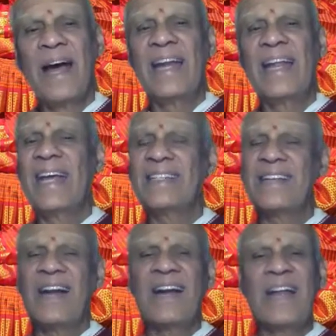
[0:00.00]
And he has
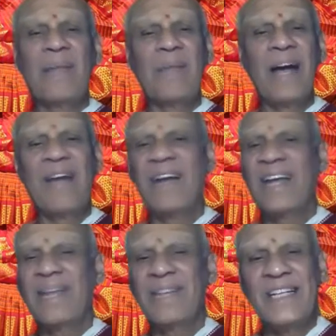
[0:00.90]
not done
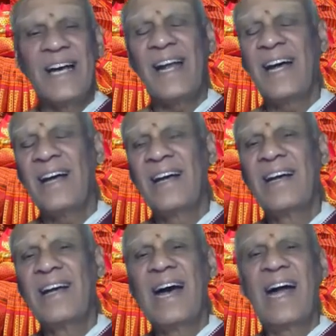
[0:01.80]
Mahavakya Vichara.
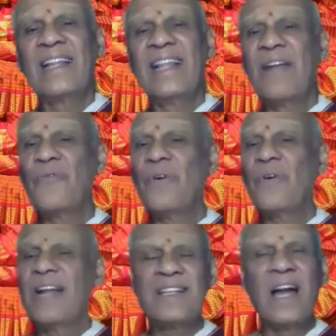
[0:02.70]
And therefore
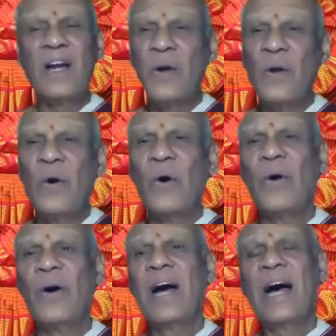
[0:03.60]
does not
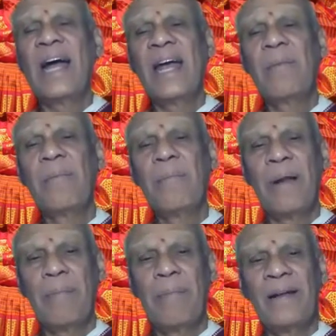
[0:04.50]
know I am
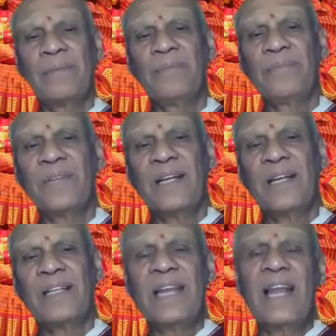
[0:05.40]
Brahman.
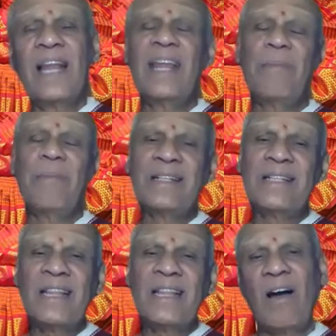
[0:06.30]
Still he repeats
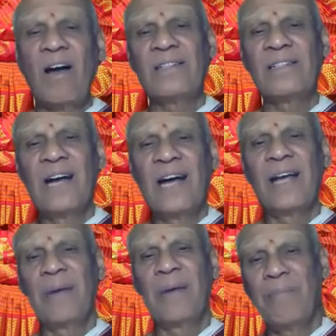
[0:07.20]
the thought, I
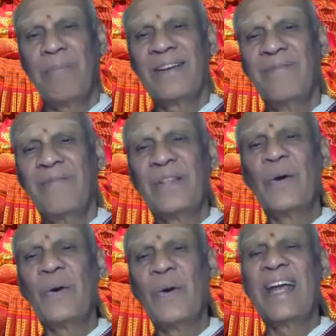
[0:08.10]
am Brahman,
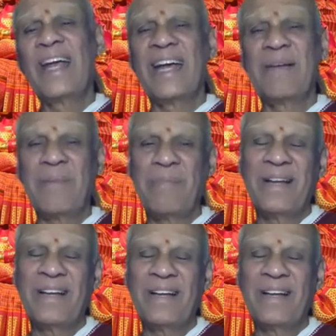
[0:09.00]
without knowing I am Brahman.